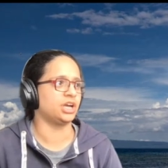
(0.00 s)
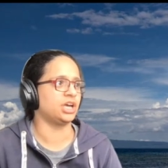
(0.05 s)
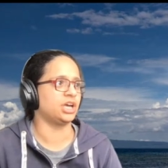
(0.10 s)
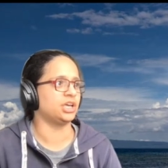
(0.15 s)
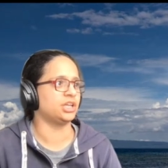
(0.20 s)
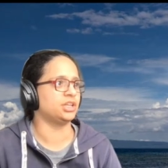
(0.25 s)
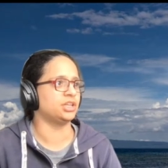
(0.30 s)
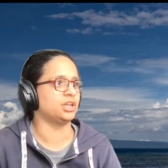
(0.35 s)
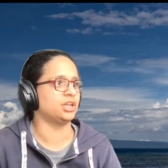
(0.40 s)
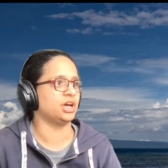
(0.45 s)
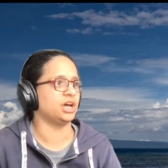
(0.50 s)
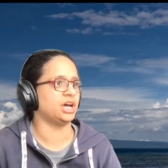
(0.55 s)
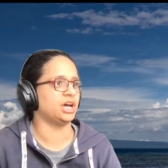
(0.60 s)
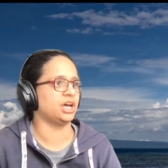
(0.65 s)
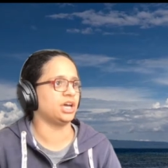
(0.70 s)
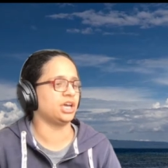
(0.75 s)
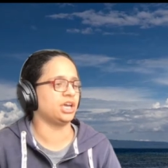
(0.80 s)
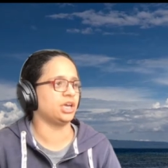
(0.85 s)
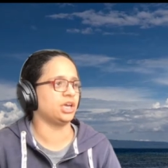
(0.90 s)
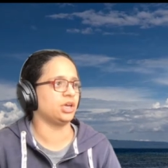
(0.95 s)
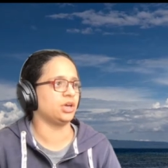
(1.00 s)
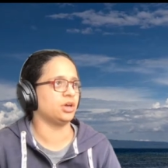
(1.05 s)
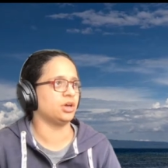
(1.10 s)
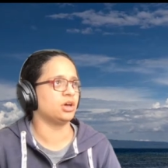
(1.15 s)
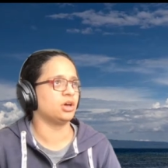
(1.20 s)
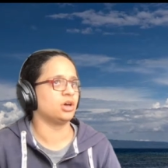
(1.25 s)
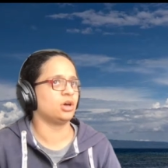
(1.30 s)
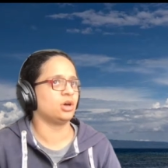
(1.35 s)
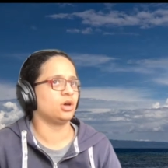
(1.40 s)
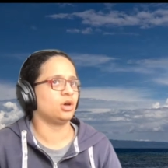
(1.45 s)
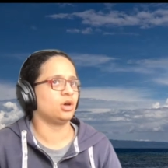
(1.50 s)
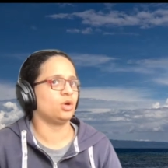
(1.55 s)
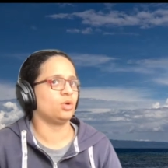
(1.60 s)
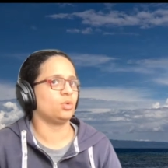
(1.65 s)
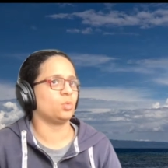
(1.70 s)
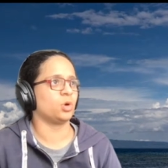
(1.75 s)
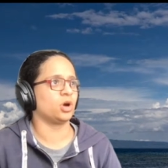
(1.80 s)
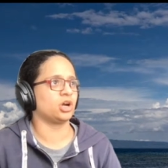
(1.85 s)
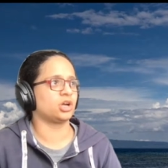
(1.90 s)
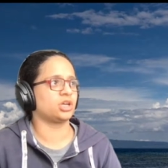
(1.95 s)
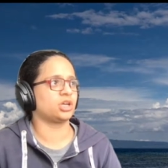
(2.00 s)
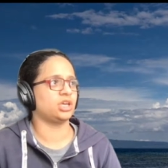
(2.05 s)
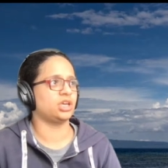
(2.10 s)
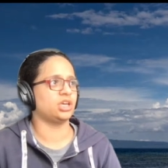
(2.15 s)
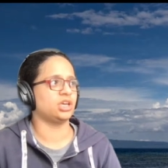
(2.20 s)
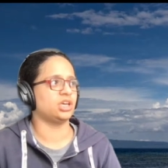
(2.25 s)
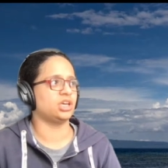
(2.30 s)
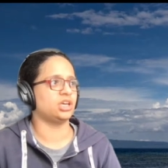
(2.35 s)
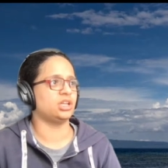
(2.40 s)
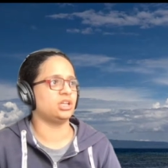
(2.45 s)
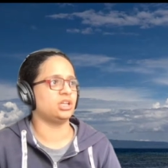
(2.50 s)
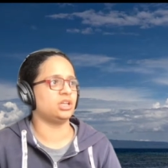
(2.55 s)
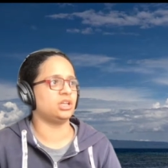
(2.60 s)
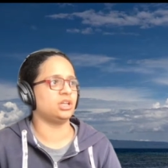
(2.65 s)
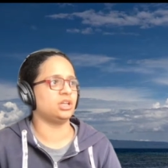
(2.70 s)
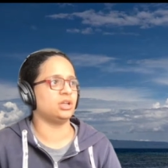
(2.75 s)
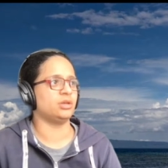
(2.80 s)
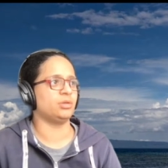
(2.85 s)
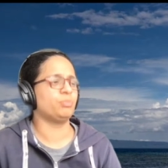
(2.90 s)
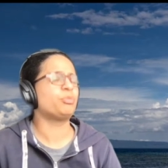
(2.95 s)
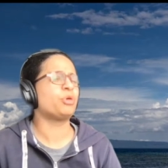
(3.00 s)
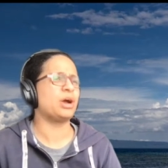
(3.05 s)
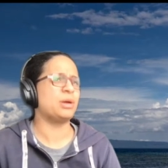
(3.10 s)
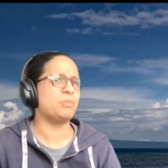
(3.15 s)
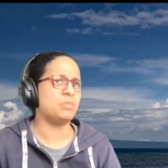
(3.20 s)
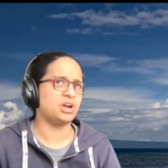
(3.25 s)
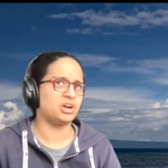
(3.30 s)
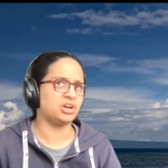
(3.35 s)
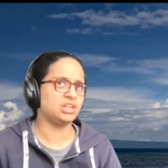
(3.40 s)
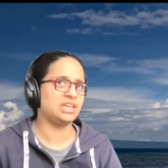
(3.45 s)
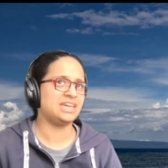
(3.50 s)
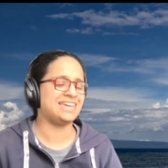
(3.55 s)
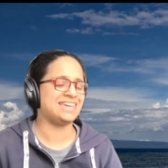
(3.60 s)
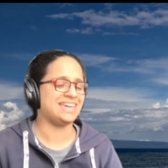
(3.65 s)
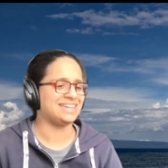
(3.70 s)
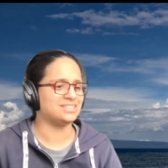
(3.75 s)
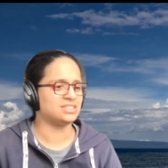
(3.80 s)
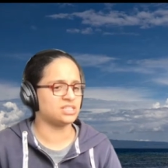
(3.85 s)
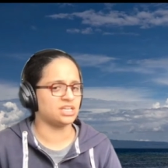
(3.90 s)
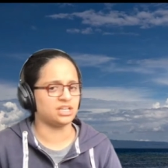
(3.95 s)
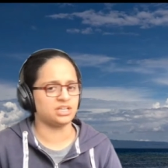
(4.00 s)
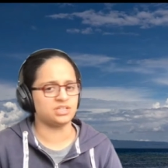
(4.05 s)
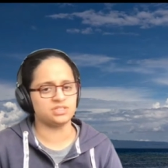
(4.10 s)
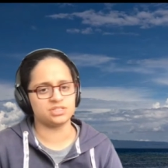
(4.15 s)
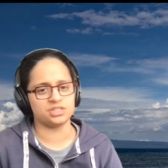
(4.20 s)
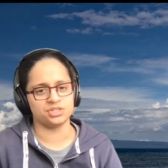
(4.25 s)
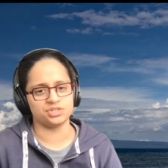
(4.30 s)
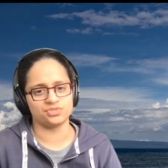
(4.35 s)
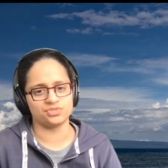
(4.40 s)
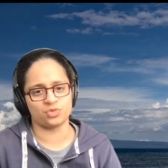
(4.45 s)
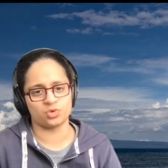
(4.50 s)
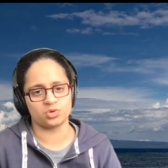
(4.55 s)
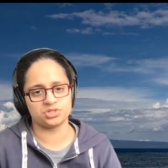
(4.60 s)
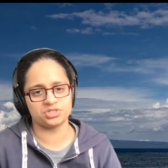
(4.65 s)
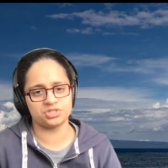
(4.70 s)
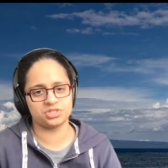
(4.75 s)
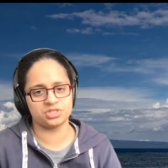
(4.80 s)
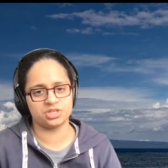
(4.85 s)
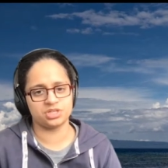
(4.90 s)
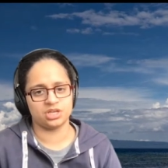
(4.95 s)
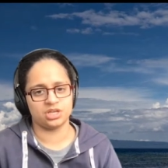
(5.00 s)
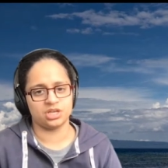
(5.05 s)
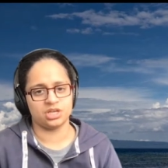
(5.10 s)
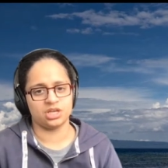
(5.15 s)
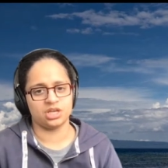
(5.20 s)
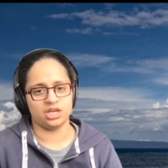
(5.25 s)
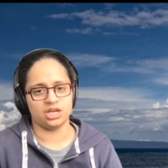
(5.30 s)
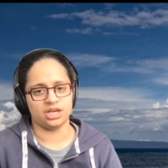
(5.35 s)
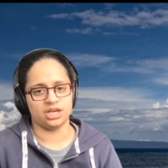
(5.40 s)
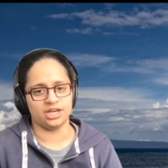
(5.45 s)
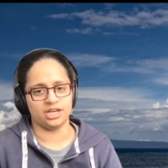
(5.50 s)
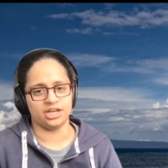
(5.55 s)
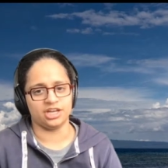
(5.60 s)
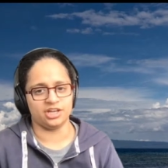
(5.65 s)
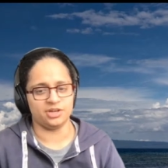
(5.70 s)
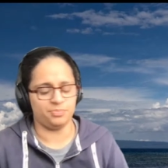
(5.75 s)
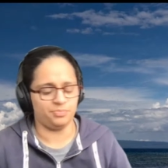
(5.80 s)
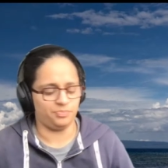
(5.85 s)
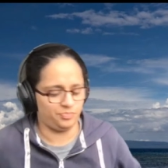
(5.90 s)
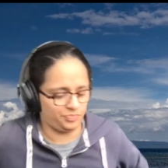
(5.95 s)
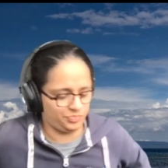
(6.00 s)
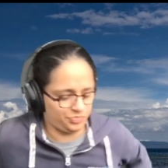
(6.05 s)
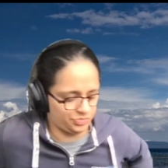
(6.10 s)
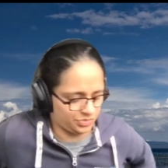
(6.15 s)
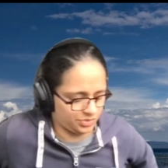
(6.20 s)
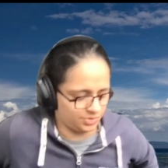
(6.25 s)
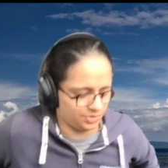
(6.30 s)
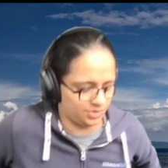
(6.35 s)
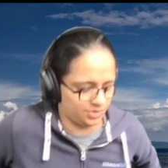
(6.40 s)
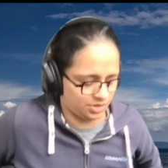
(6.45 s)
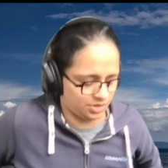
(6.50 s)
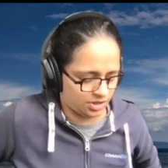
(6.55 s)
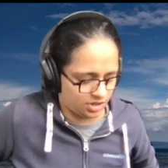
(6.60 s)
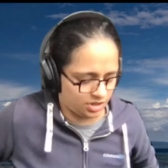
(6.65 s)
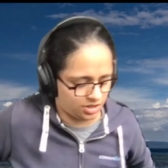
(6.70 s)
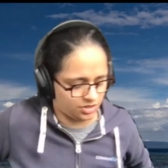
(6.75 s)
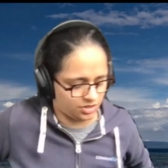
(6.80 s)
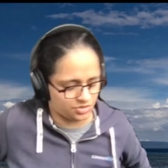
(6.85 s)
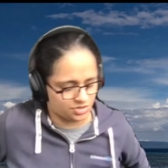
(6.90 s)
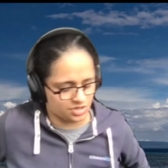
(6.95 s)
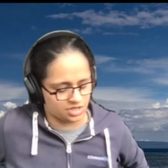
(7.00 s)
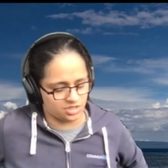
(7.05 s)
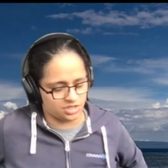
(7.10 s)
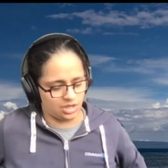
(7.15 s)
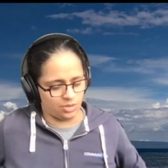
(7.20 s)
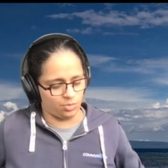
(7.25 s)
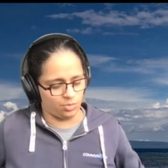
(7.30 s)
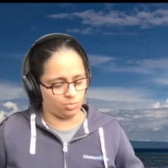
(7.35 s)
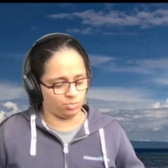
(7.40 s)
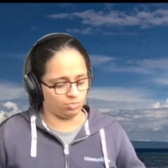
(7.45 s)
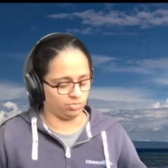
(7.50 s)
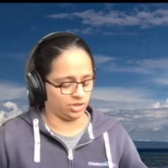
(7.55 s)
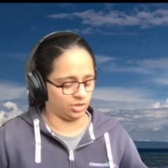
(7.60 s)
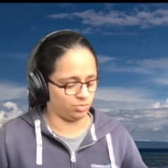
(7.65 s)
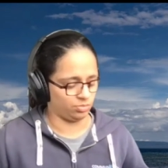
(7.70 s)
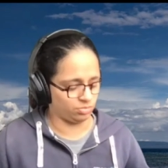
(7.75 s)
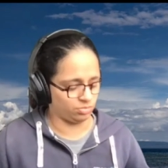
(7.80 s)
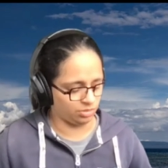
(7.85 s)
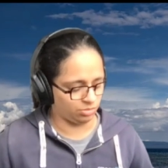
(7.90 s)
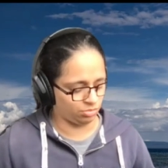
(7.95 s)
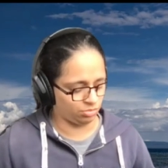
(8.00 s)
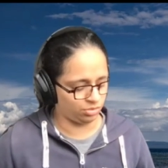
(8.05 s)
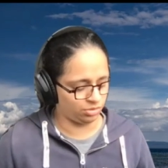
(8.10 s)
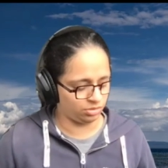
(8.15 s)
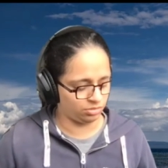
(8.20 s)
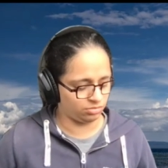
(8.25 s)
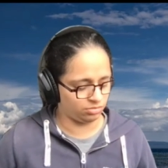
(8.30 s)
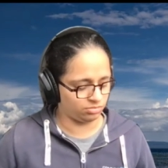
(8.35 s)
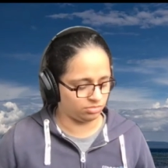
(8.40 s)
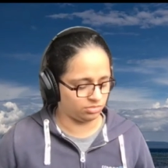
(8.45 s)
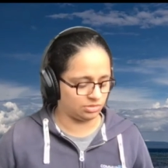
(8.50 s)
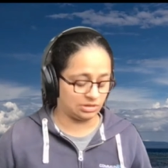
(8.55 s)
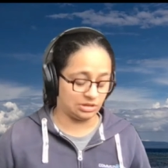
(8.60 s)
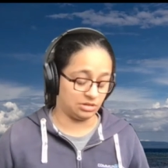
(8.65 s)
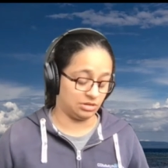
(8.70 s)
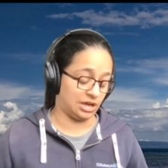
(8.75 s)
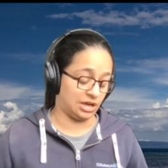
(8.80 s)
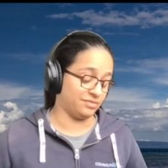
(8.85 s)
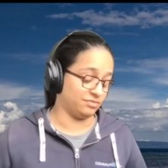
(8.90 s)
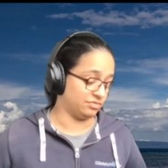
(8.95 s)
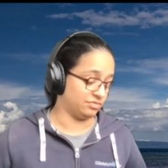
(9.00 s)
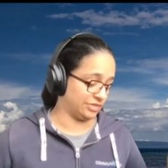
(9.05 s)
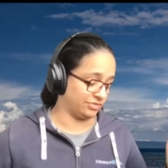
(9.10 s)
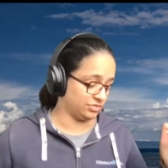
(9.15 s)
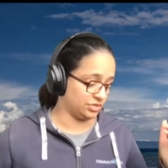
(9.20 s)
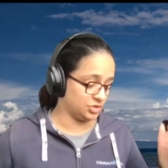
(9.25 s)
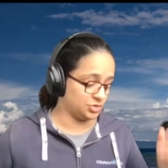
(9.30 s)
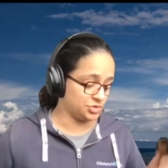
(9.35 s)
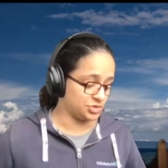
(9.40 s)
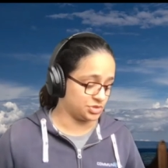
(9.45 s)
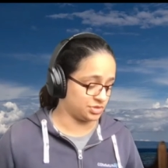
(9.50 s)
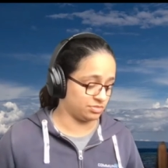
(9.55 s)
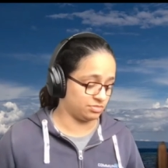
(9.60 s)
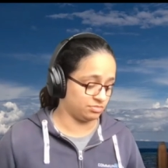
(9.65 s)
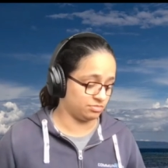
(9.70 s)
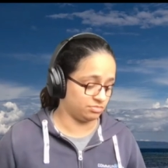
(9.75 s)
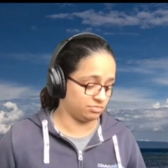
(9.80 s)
and I work in primarily Gainsight and Salesforce. Um, you know, I've, I've used